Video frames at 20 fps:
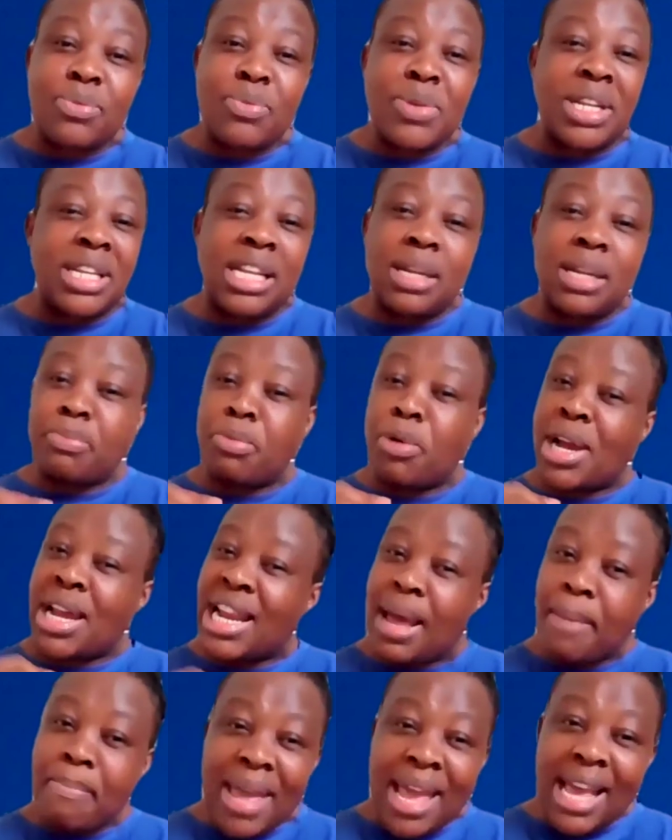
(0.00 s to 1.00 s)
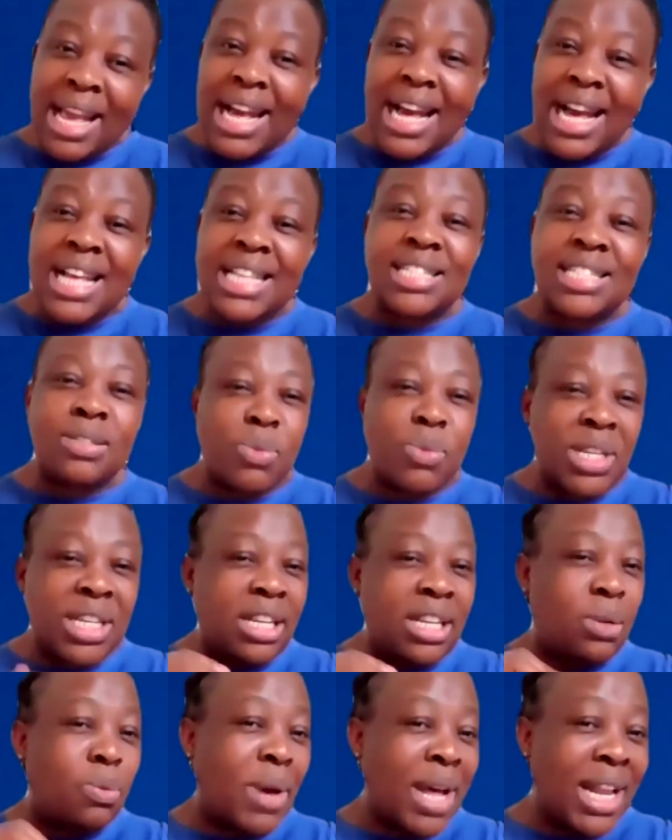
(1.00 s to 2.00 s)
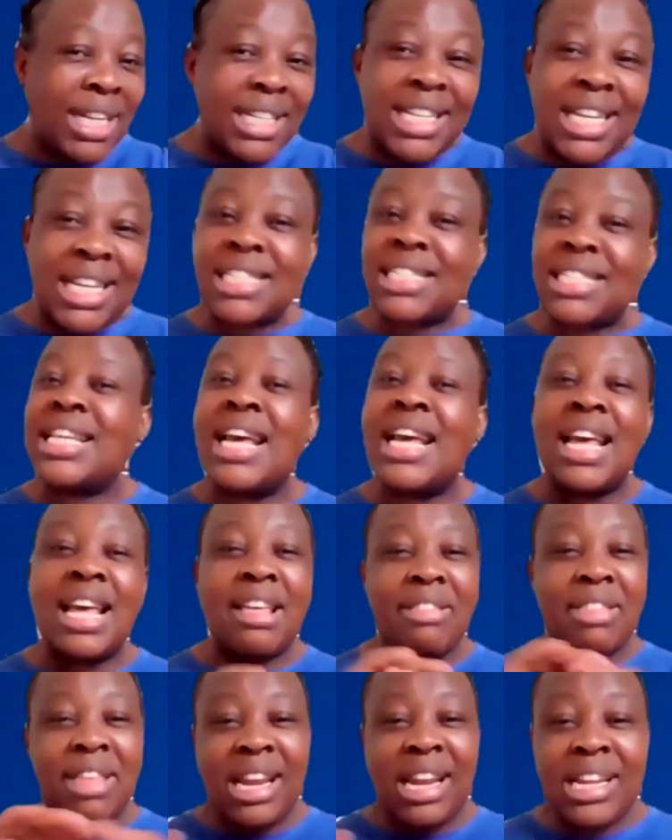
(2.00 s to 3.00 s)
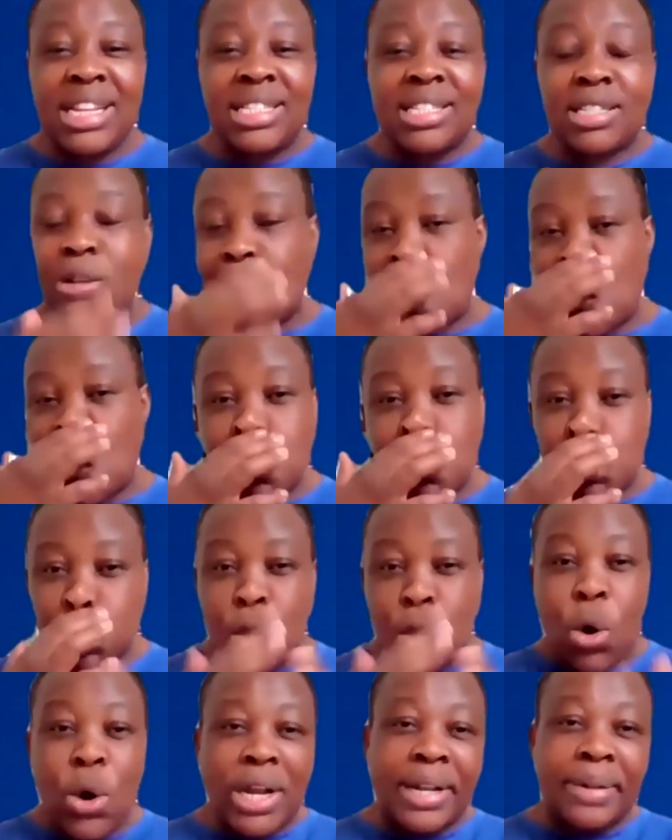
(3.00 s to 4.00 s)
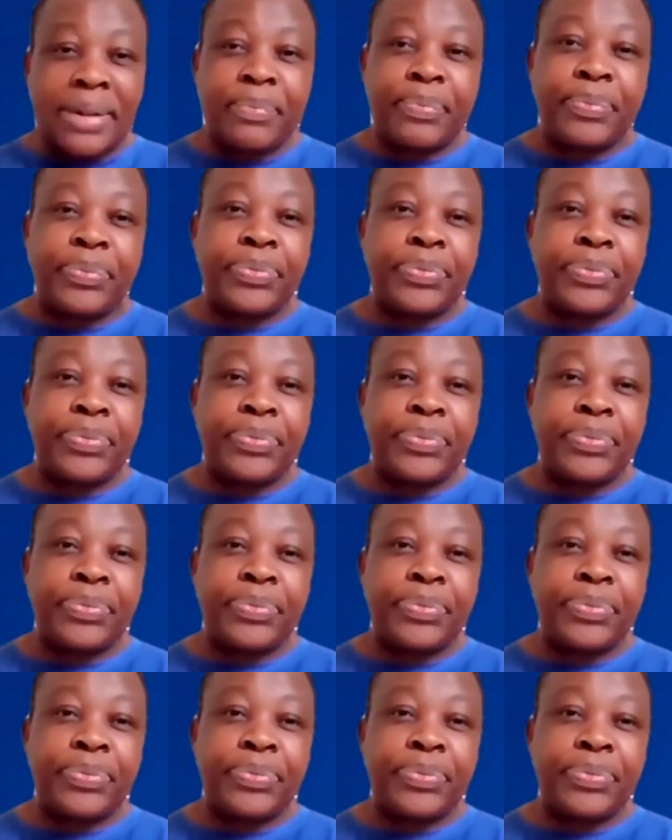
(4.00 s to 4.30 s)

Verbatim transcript: We need boiler makers, we need welders, the list goes on.